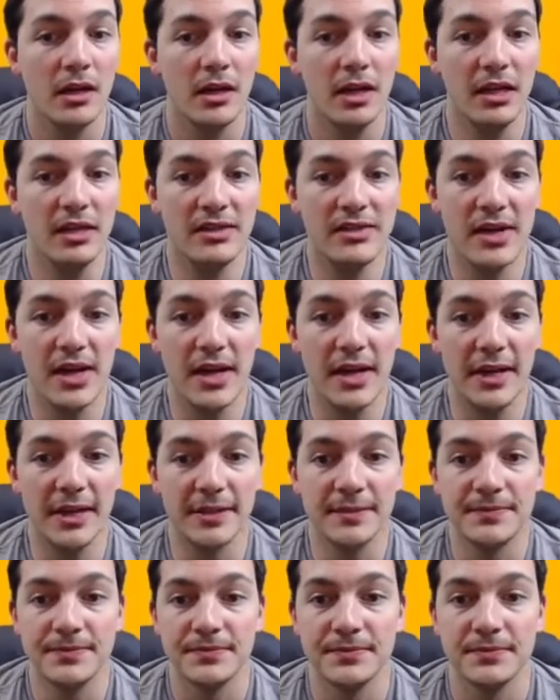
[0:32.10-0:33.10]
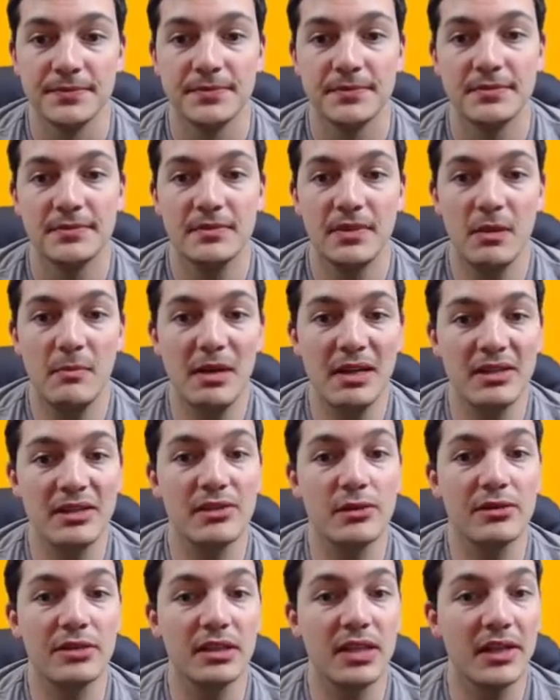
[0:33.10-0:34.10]
It uh, it makes
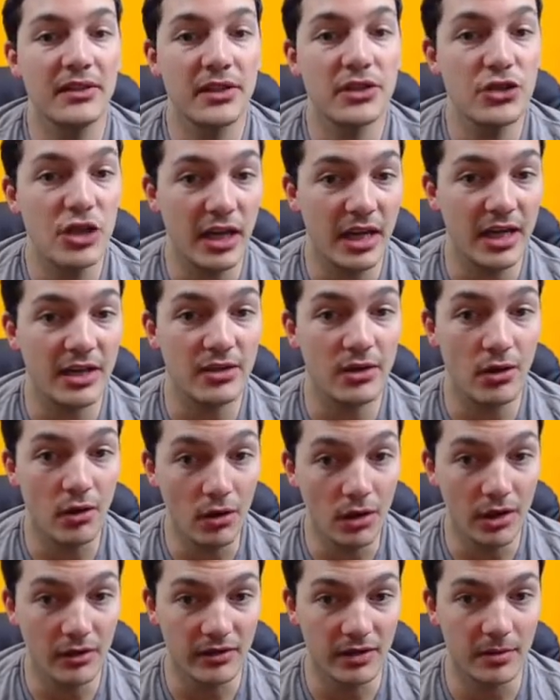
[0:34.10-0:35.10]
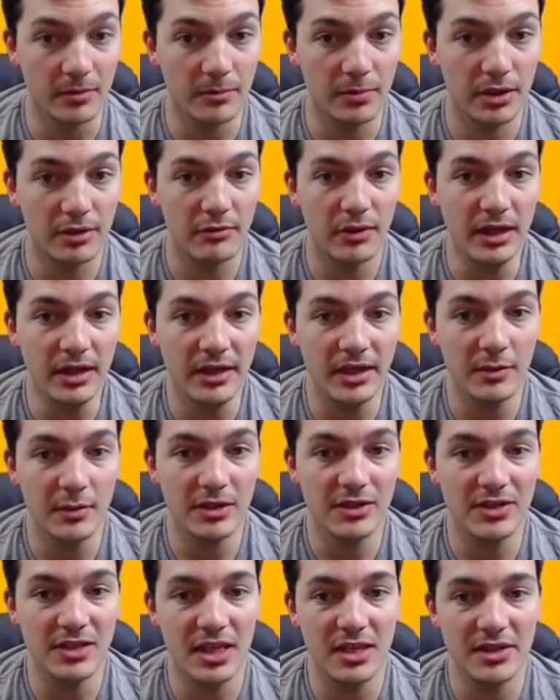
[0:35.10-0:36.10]
those a lot to check into all of them. But right here,
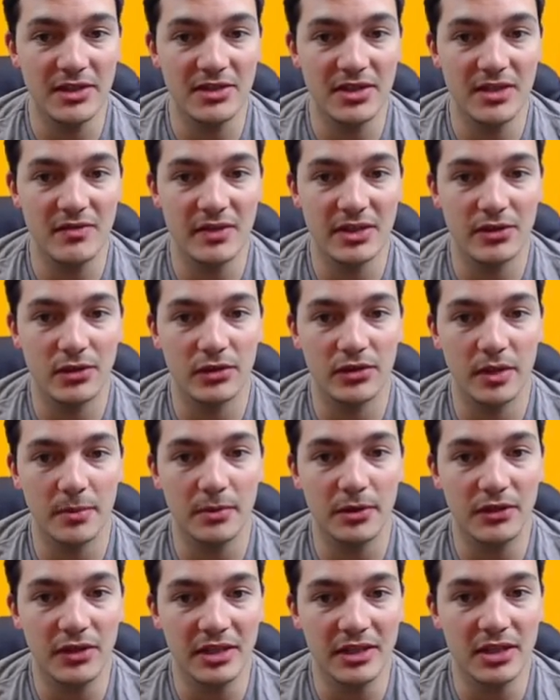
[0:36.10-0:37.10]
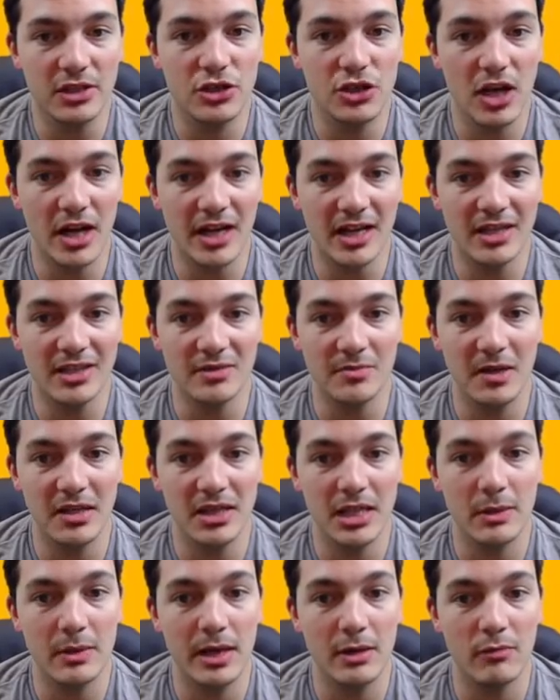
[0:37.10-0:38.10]
let's see how this defense holds up. Looks like the Giants made
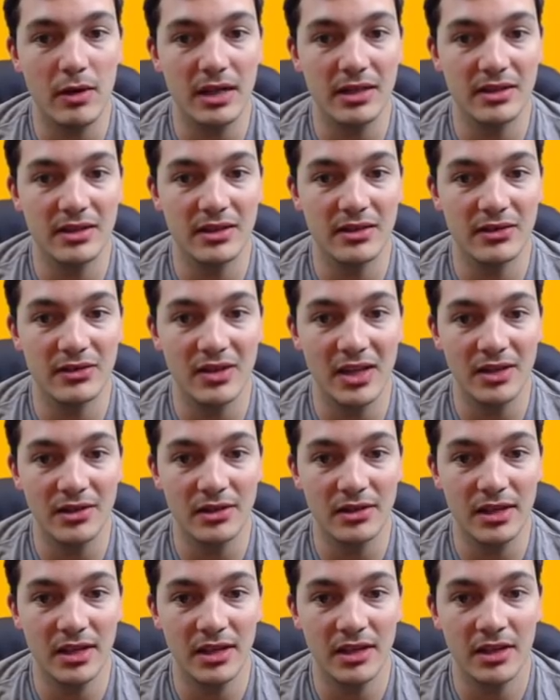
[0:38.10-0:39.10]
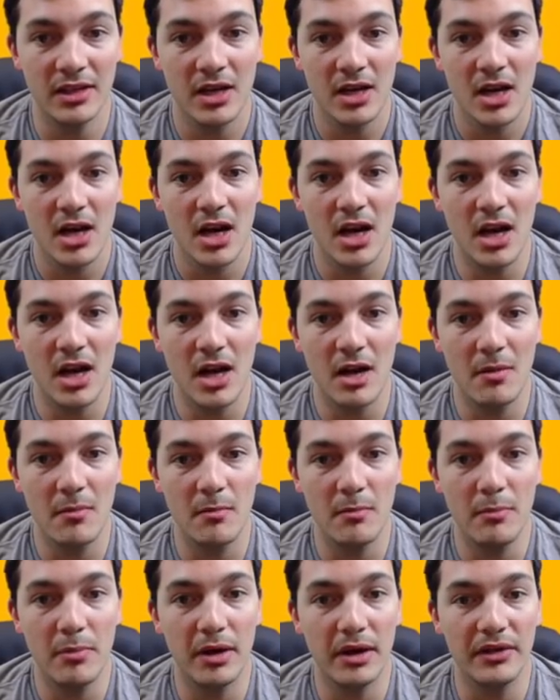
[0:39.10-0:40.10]
their way right to the center there. Um,
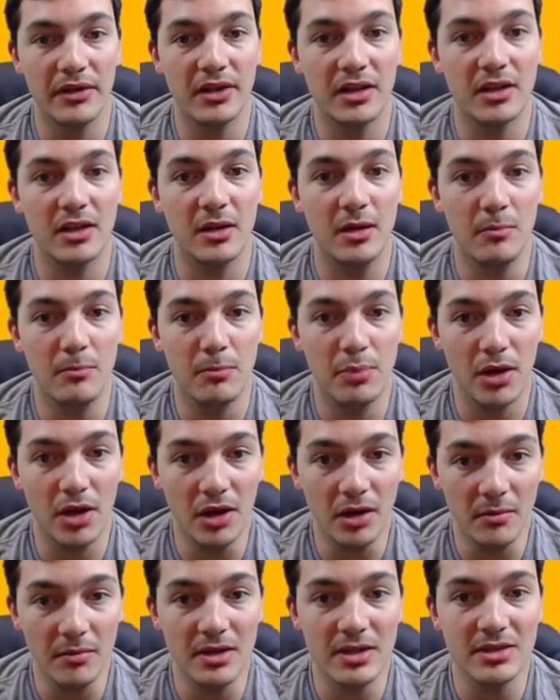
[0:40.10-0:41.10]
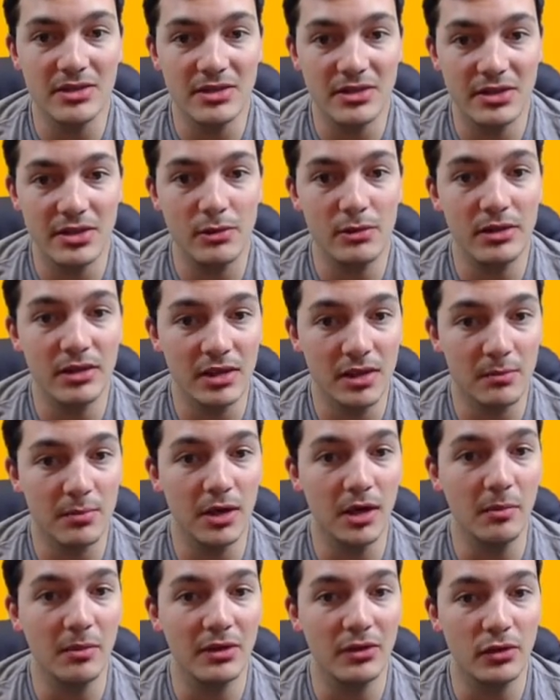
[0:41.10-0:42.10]
but the compartments, two of the
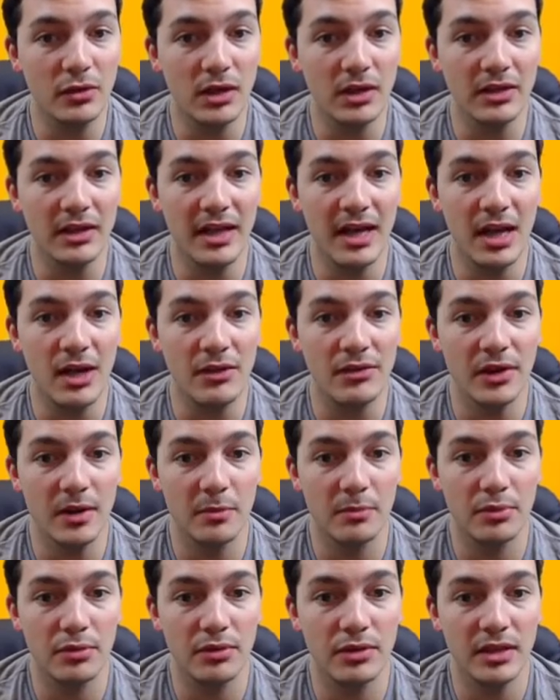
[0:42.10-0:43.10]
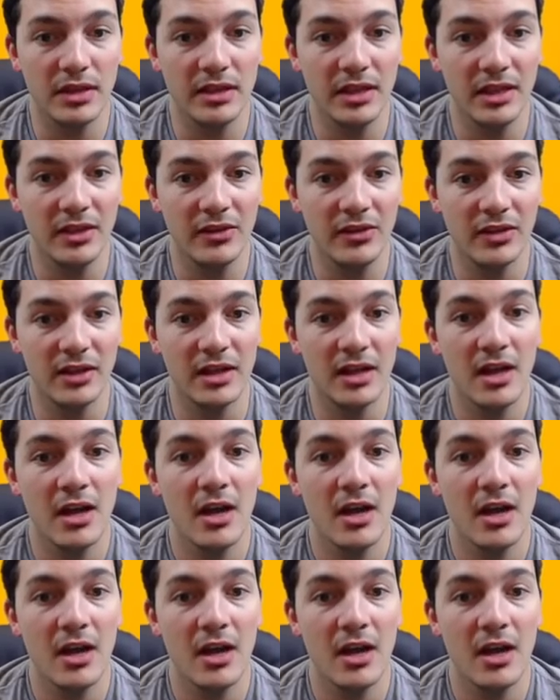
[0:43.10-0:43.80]
compartments look like they held up pretty nicely.